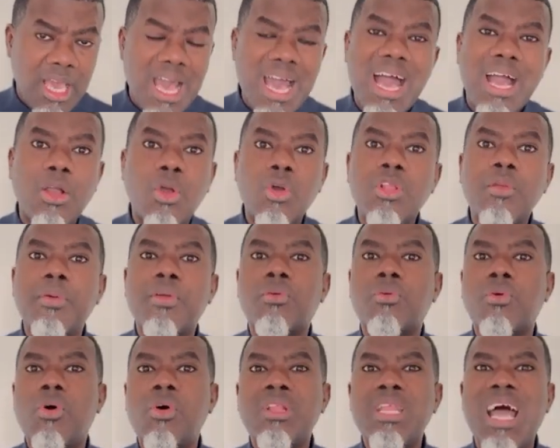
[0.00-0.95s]
are going to be
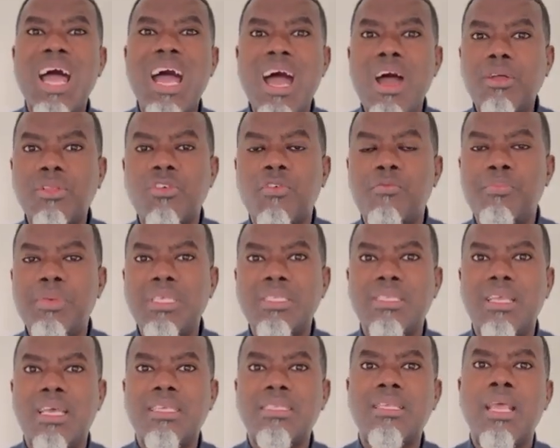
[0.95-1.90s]
run out of
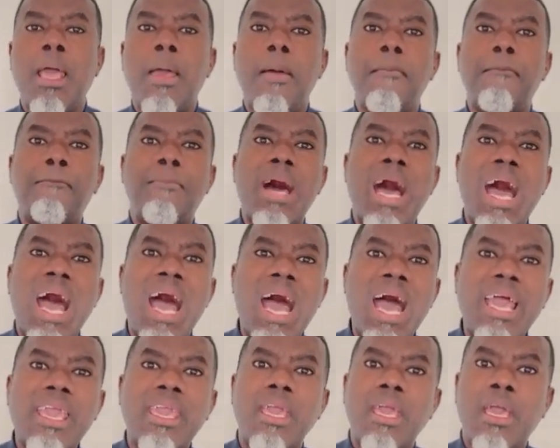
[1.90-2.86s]
business
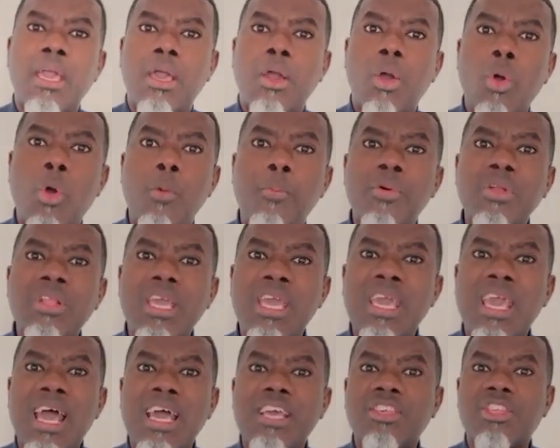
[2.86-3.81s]
by
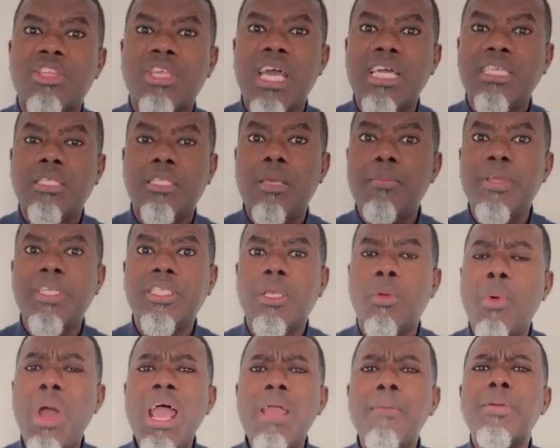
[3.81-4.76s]
OpenAI's
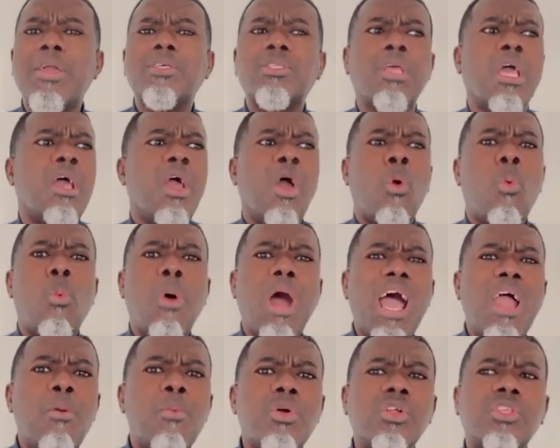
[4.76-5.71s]
ChatGPT. Why? Because
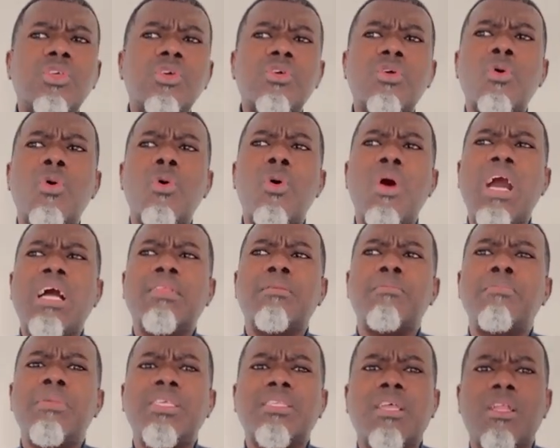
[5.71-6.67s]
why would you go
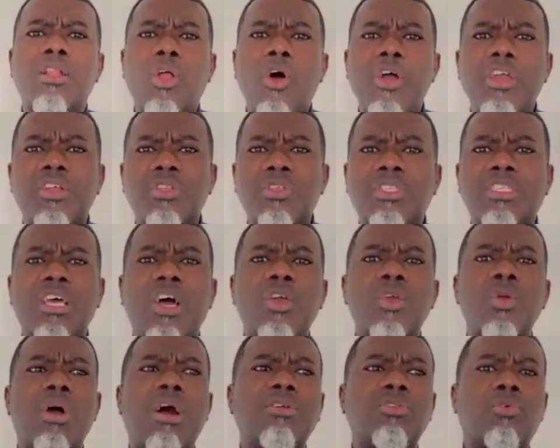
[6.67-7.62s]
and meet a lawyer to
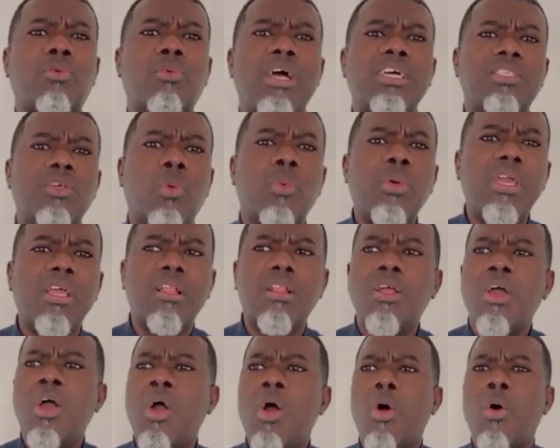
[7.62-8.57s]
tell you how to write a
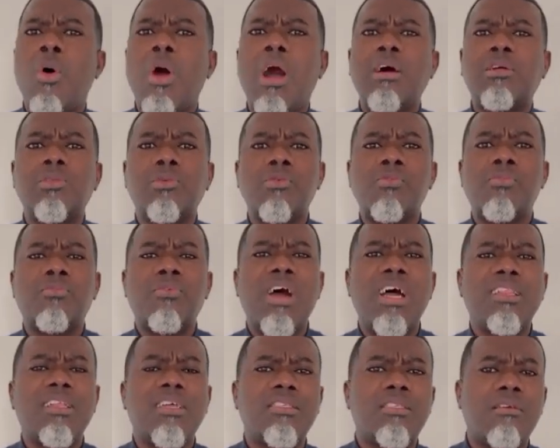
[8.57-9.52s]
will or how to
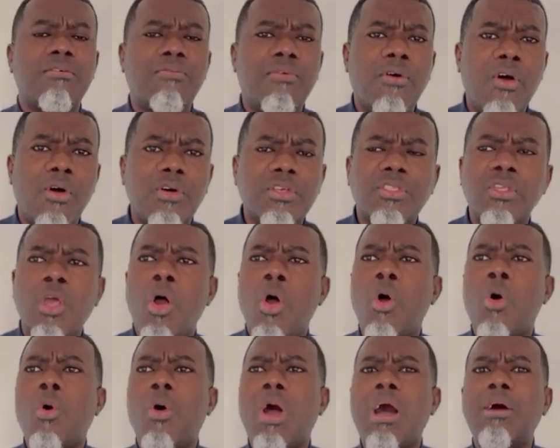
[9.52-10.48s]
file a divorce
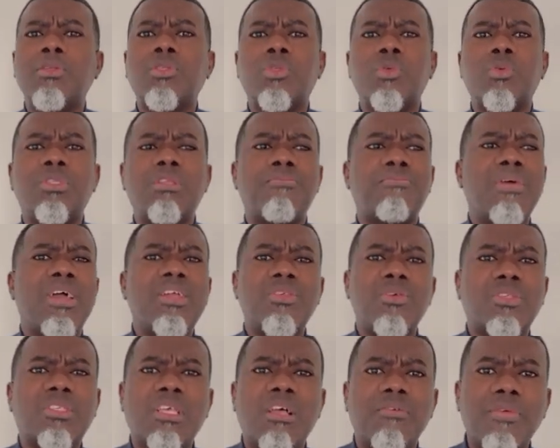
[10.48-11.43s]
or how to defend
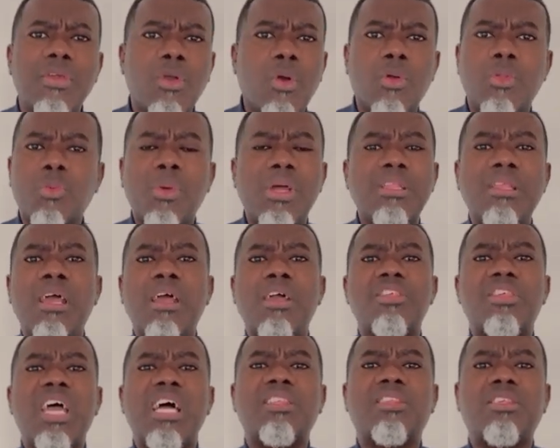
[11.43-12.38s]
yourself in court when
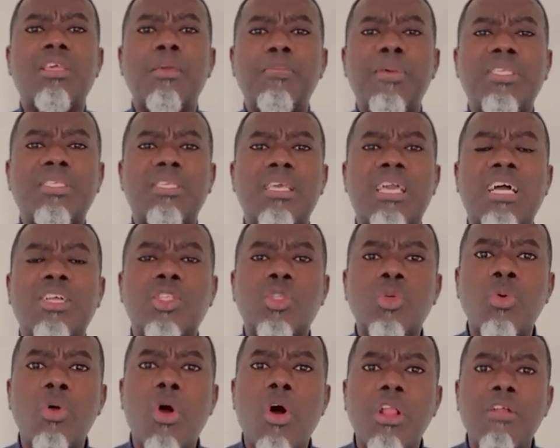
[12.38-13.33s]
ChatGPT can
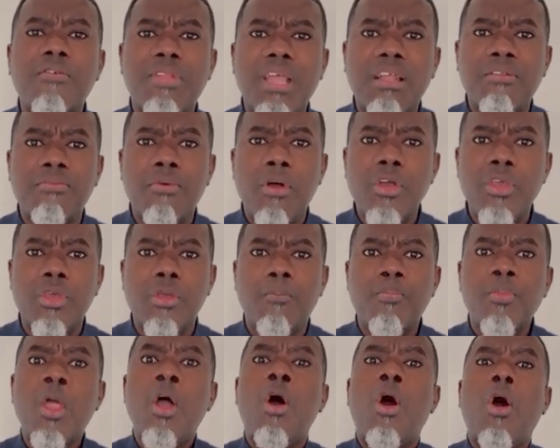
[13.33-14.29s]
do all of that for you?
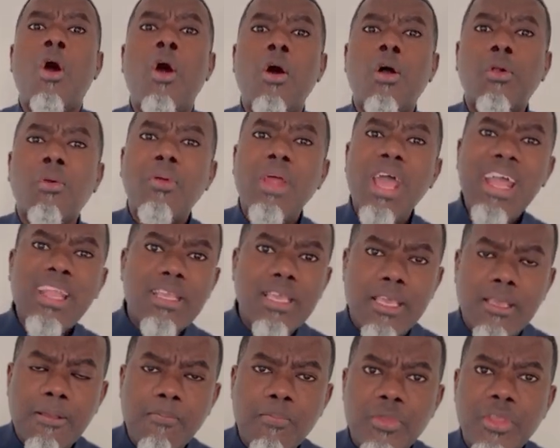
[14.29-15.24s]

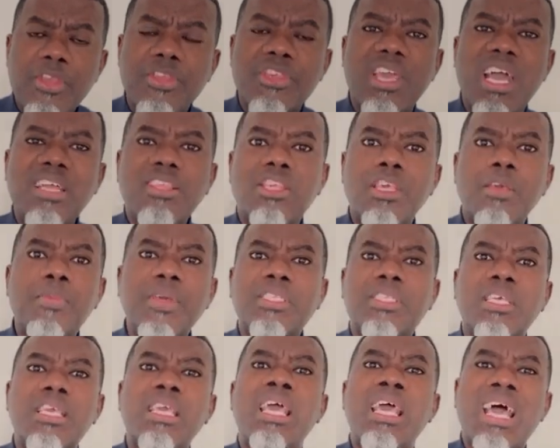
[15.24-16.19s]
Already,
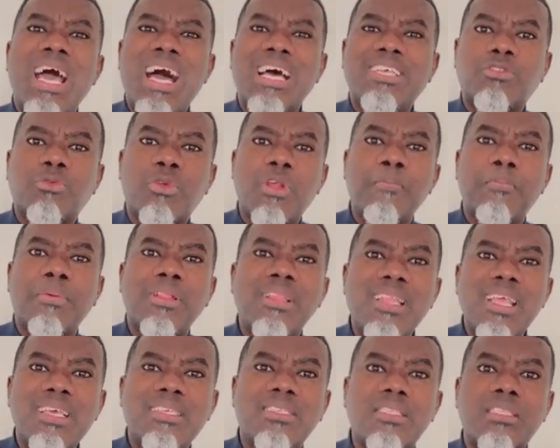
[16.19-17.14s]
ChatGPT has
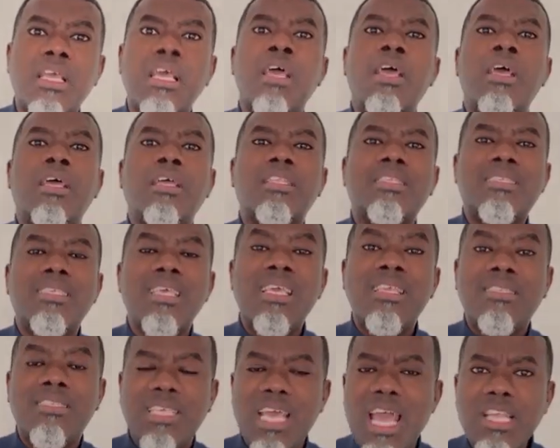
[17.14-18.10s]
replaced
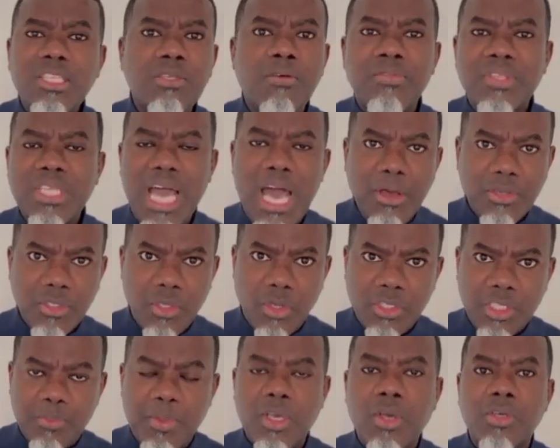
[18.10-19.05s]
in tens of
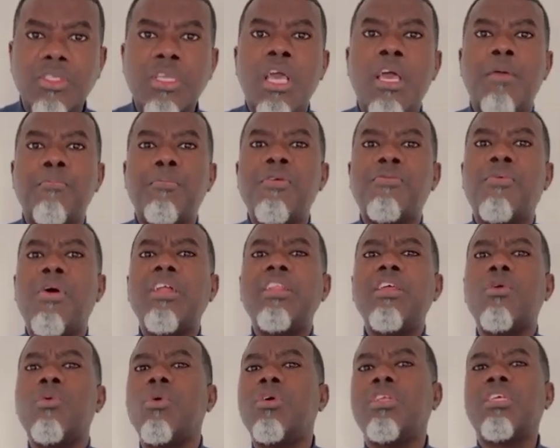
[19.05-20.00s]
thousands, because before
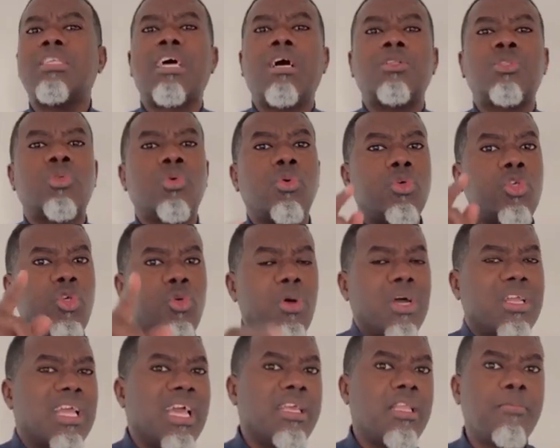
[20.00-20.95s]
they rolled it out to you
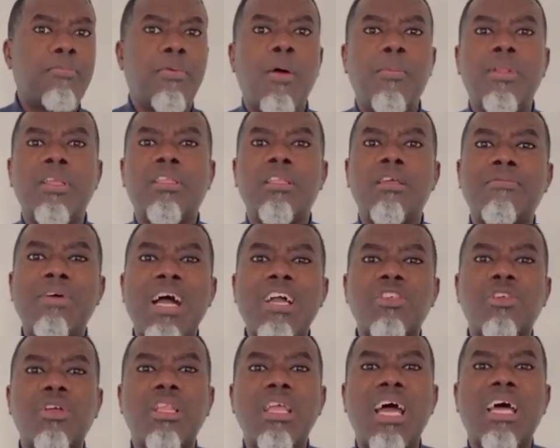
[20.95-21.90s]
and I in public, they've
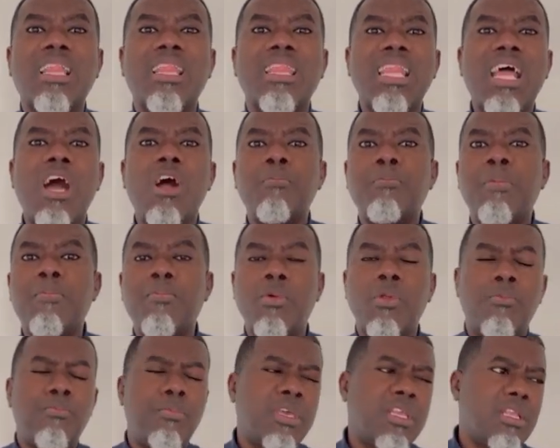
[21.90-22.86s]
actually allowed
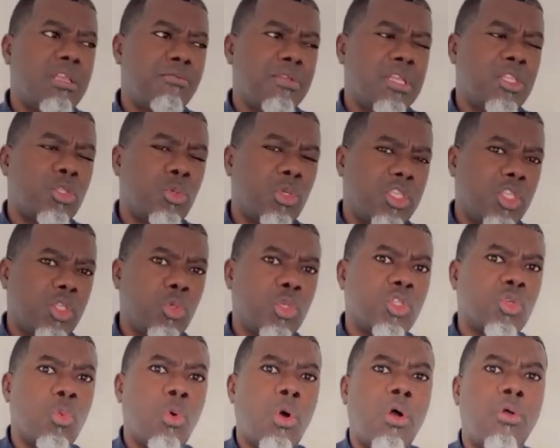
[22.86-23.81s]
people beginning in
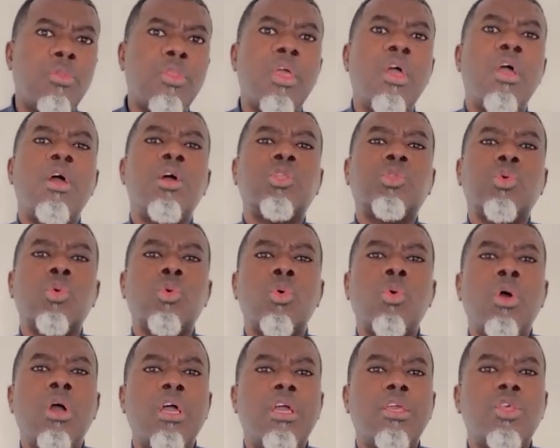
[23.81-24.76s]
2021
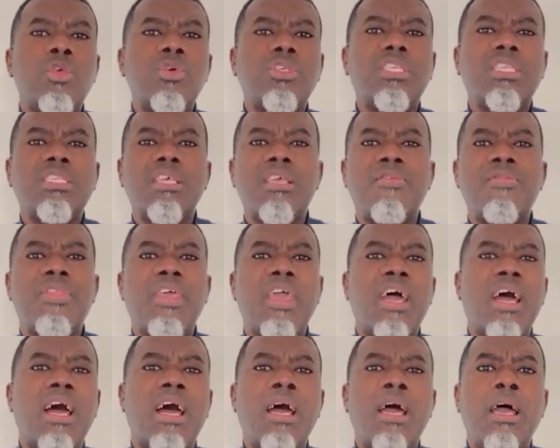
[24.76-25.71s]
to use it in
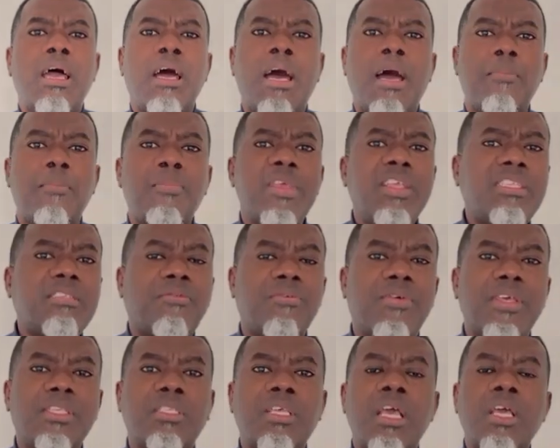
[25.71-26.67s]
their
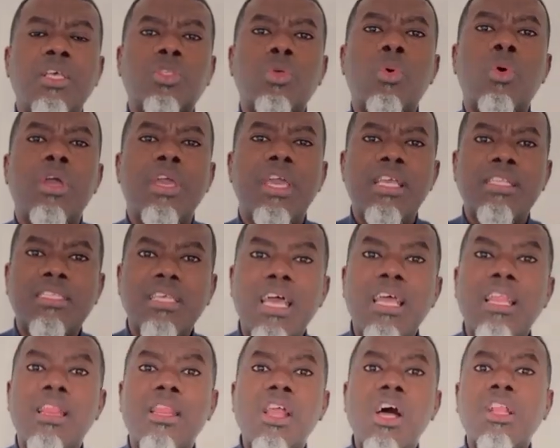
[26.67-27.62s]
interface. So it's
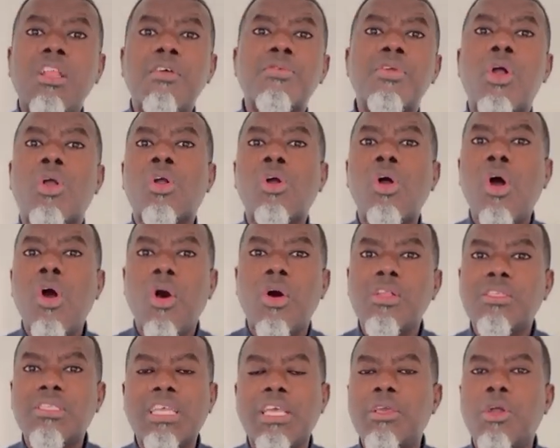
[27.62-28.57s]
a lot of your
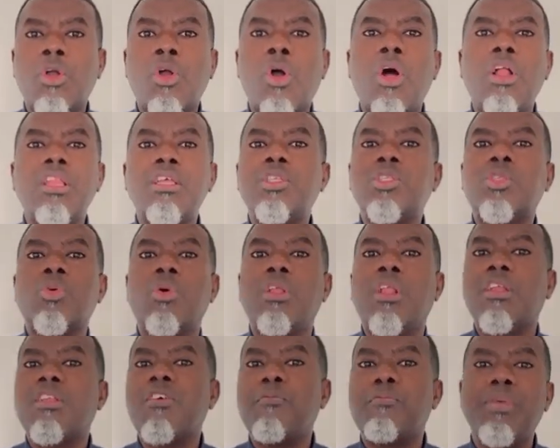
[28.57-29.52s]
calls that you're calling to
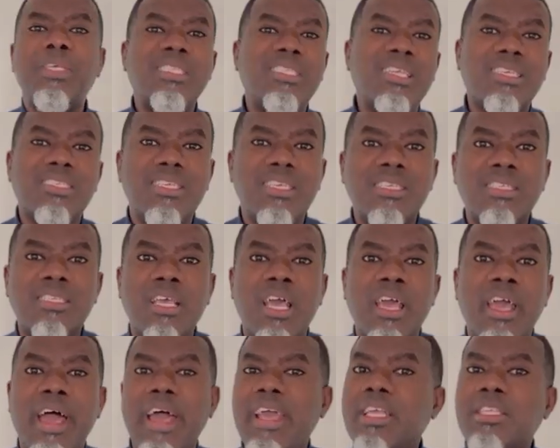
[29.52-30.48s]
a lot of businesses.
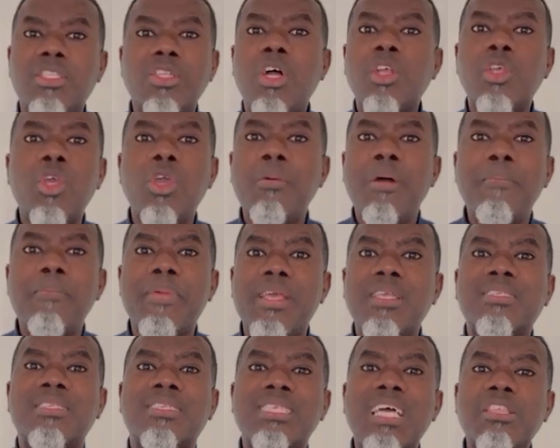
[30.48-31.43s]
It's not human
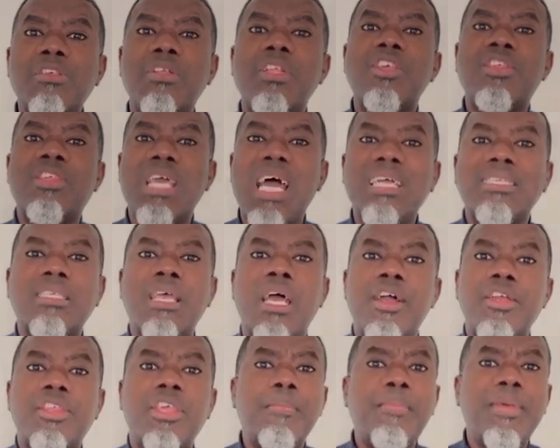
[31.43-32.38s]
beings, it's actually
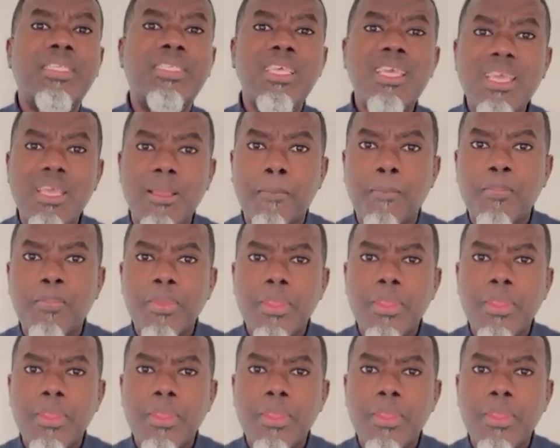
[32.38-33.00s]
ChatGPT.